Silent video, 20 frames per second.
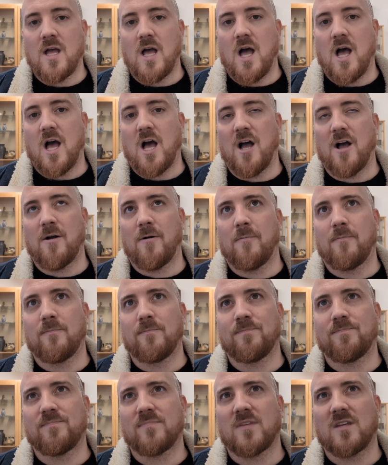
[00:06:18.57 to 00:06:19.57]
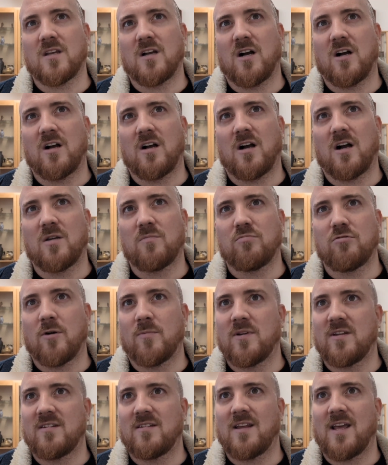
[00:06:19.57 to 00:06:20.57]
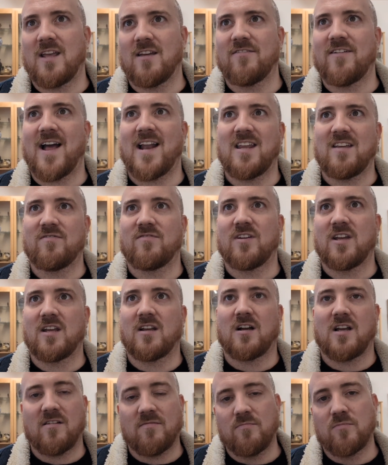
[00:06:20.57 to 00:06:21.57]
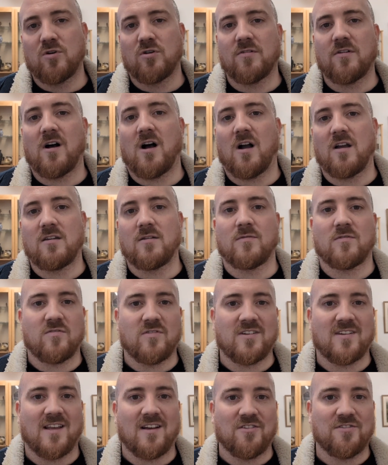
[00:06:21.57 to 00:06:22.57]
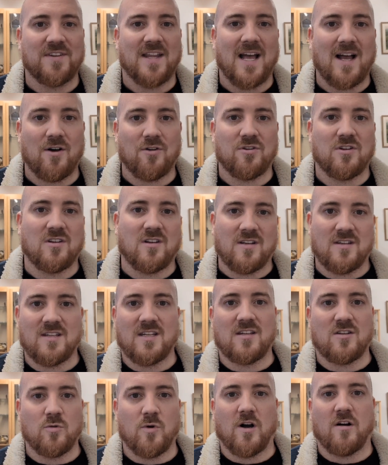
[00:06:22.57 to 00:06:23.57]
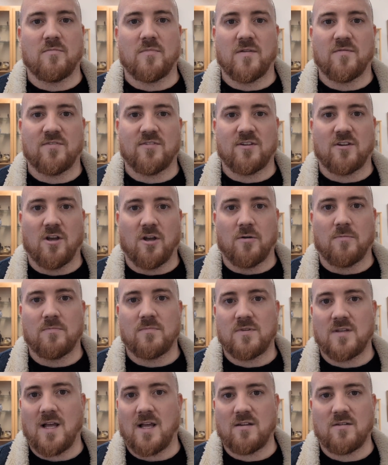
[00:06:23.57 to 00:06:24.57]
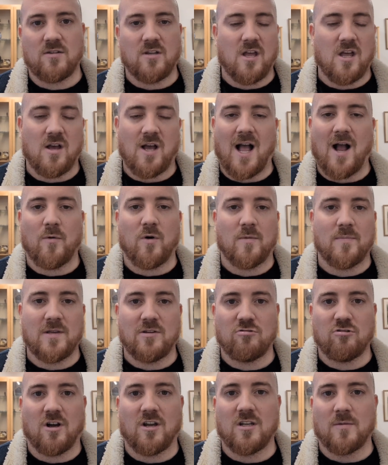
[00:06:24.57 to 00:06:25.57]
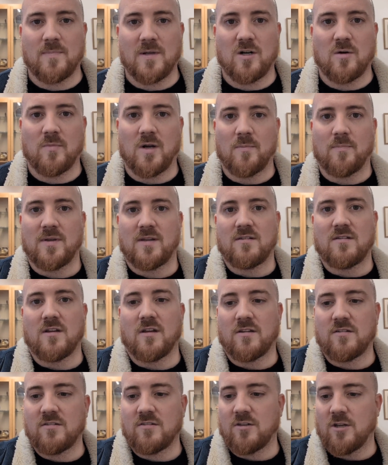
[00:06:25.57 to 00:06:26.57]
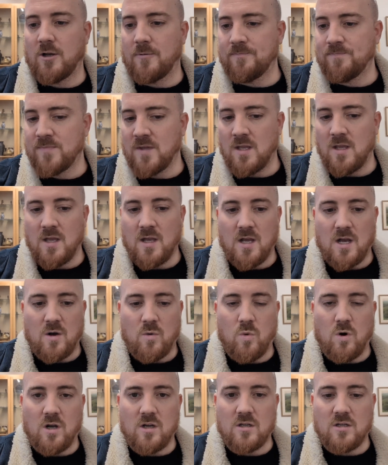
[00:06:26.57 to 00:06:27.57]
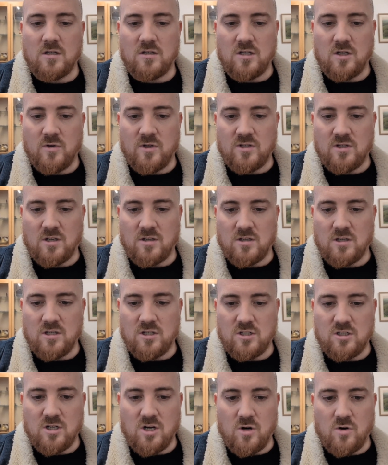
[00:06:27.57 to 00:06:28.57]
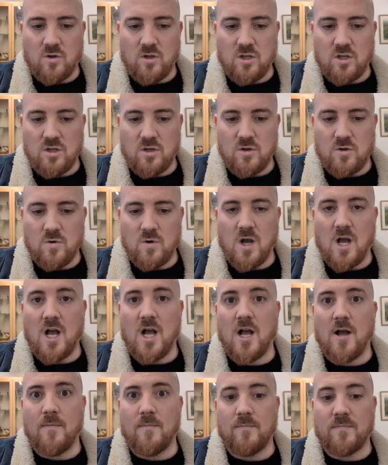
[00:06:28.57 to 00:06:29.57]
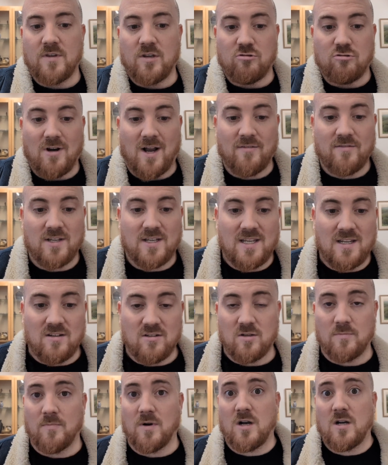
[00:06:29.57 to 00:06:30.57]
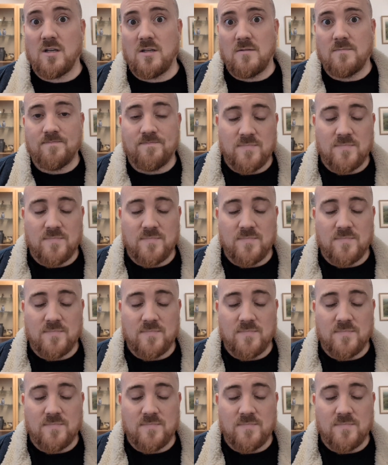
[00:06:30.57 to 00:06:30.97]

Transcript: I'd probably say, if anything, I have more items for sale now than I did 12 months ago. That's how I've been trying to build my business. So what I'm going to do is I'm going to show you the traffic into my